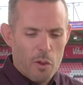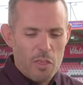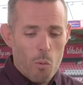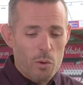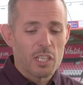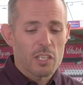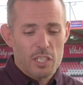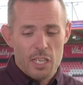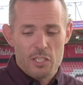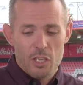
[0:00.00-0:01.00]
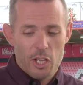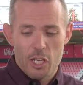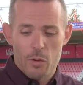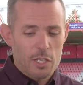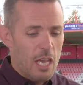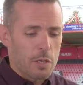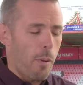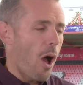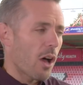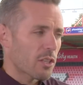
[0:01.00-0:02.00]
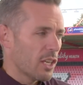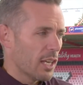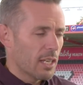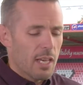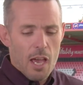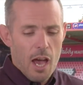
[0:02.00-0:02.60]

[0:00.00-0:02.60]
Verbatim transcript: But I think what we did see is that you know his, his passing,